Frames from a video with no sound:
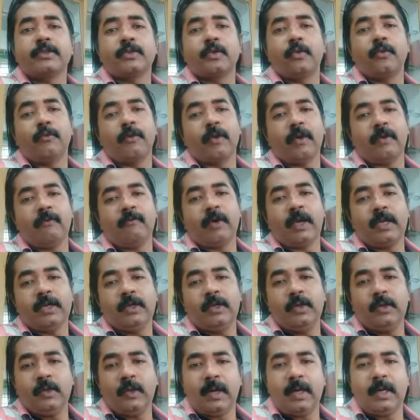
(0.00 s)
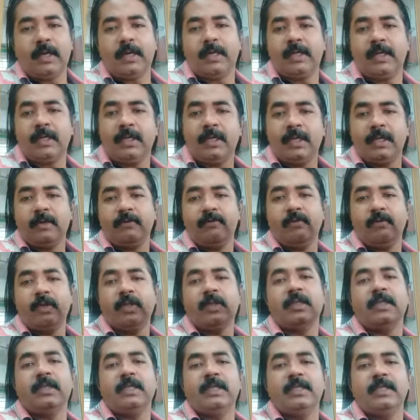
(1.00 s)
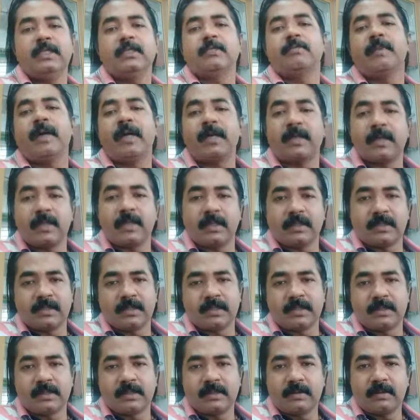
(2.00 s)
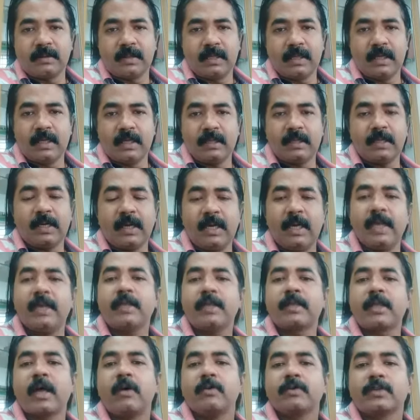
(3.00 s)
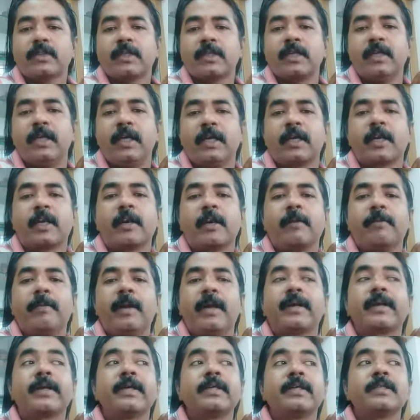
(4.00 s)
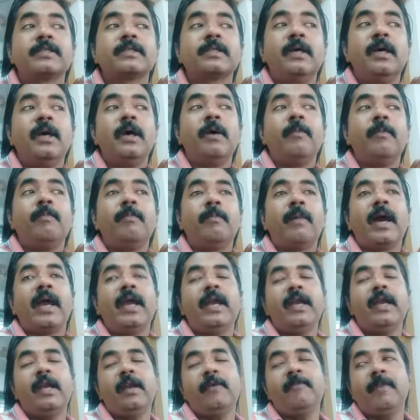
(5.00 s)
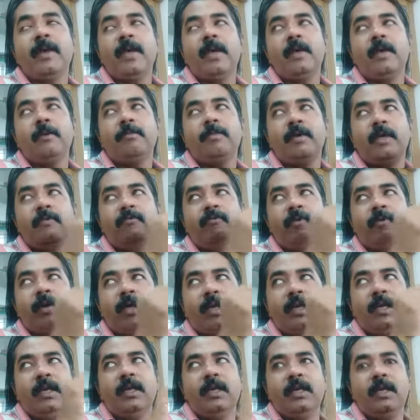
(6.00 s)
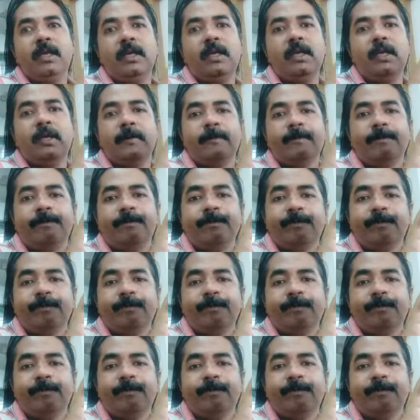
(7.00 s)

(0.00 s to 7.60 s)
So when you are dealing with these matters, the 8th house related matters, mind may be very